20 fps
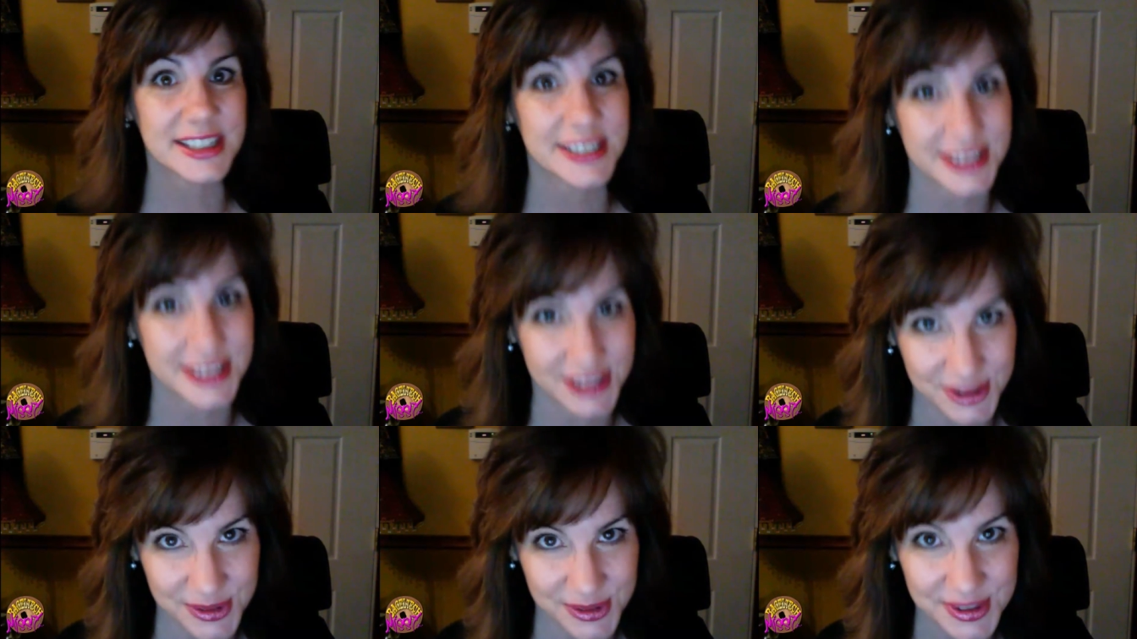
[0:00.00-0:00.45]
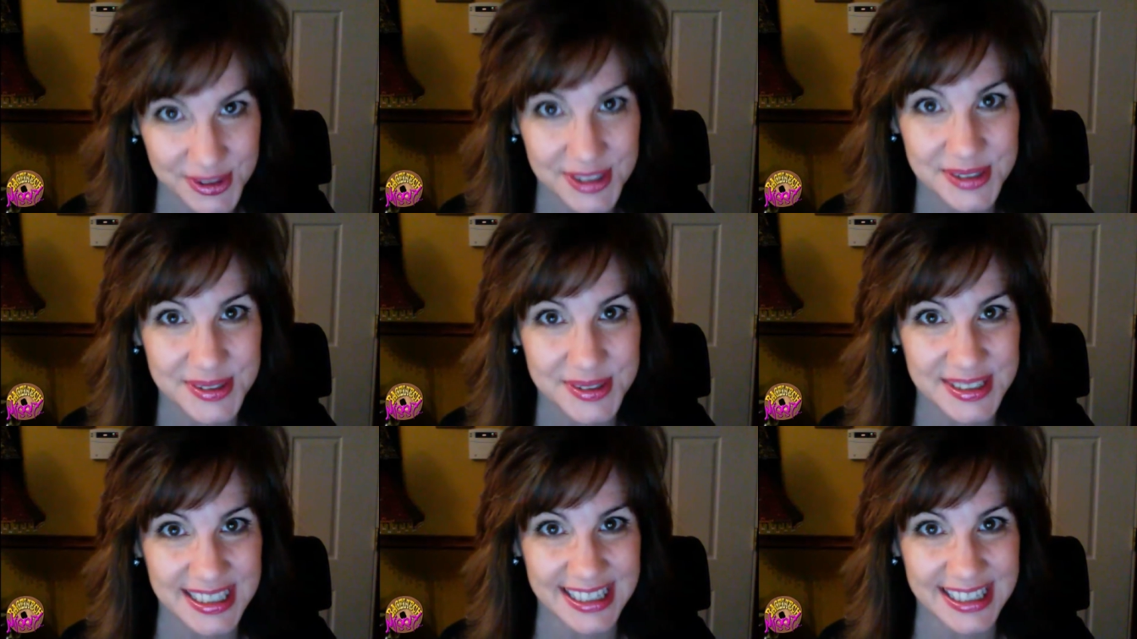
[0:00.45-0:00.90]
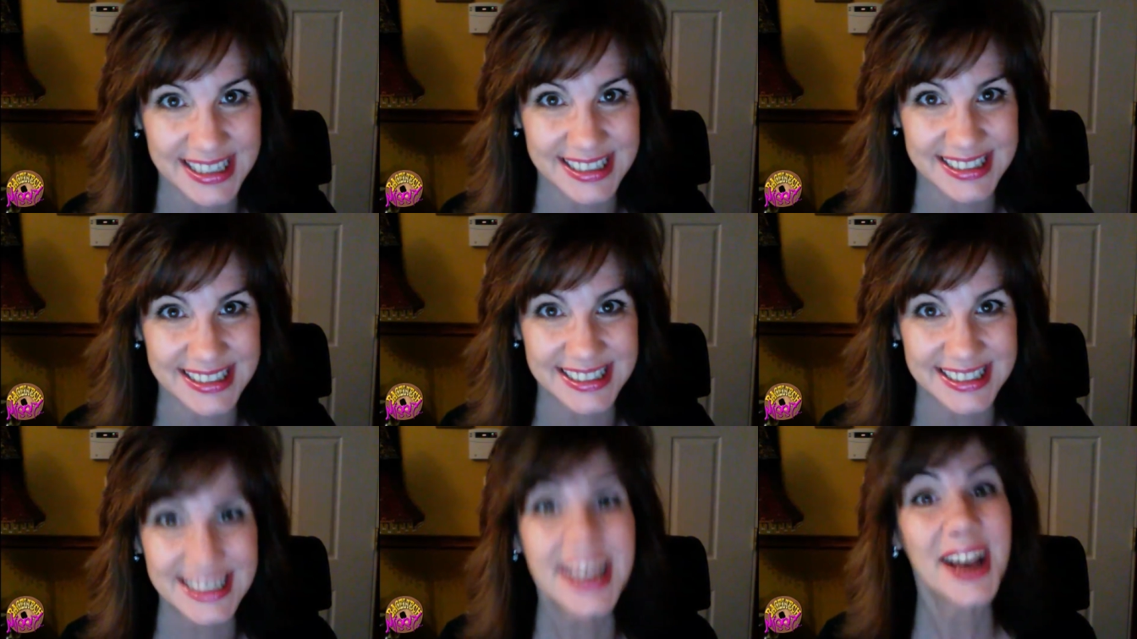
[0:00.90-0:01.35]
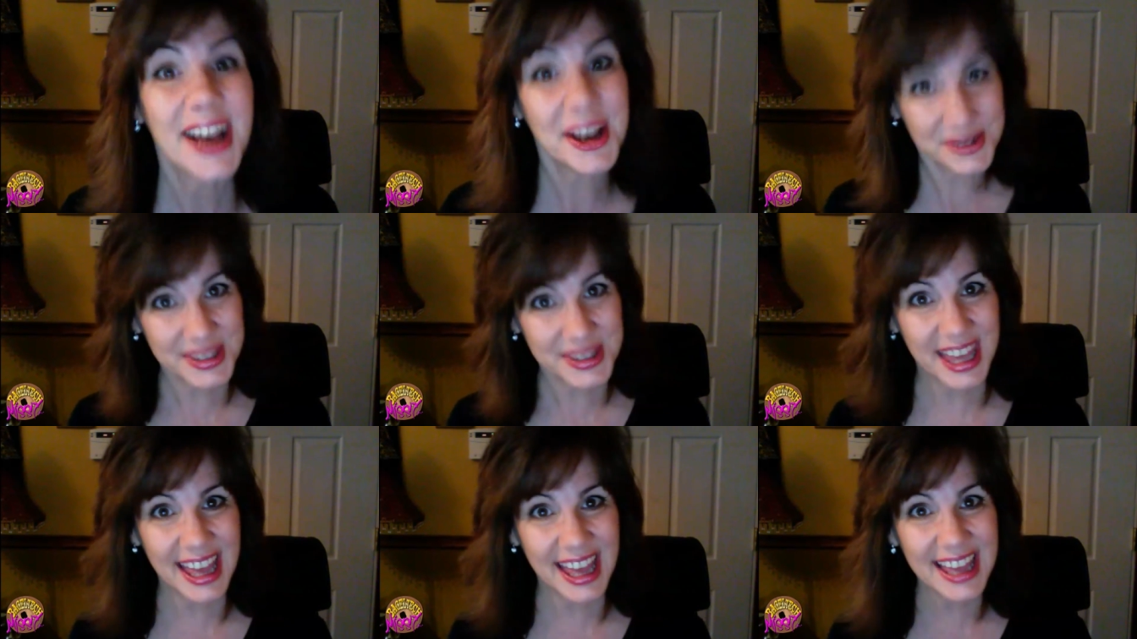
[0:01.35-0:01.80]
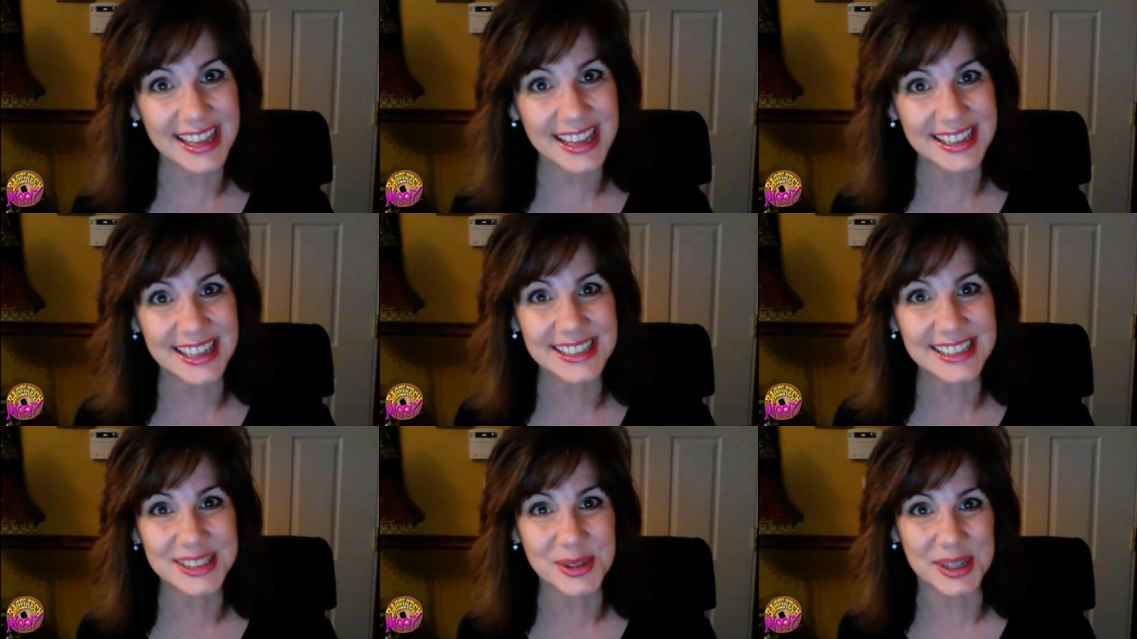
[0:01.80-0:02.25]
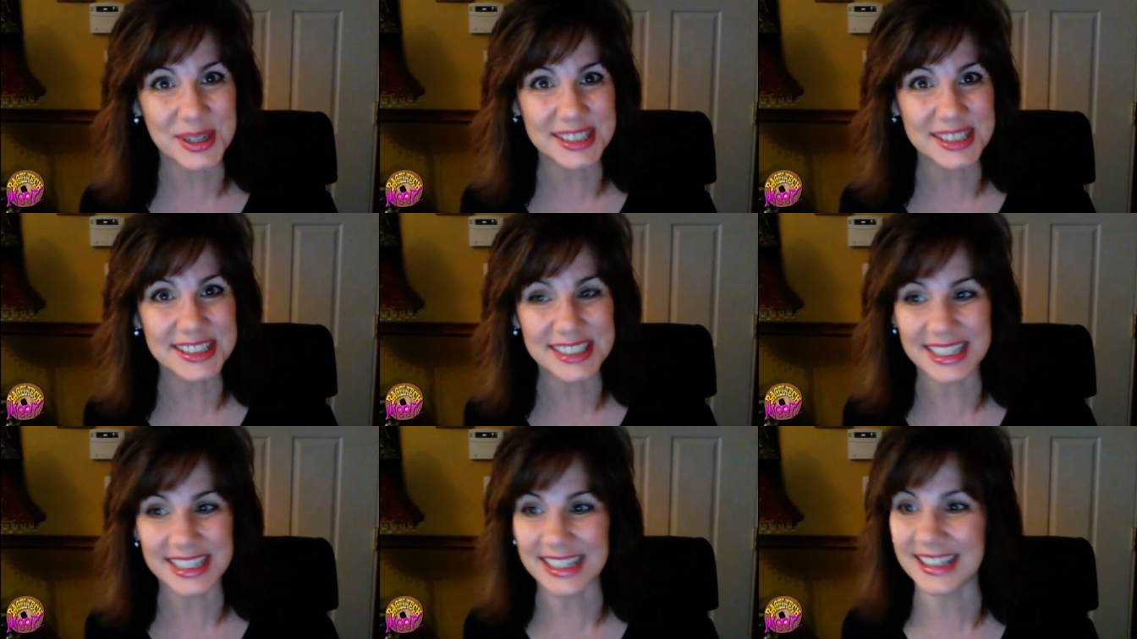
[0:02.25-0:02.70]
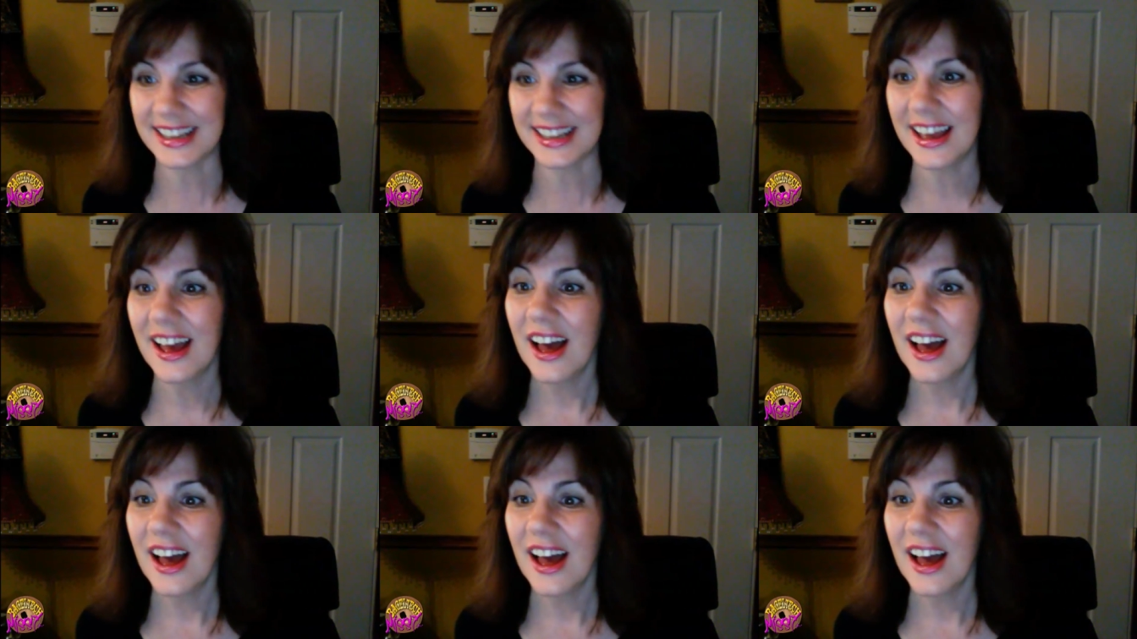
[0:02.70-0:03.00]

you use it. Okay, next question.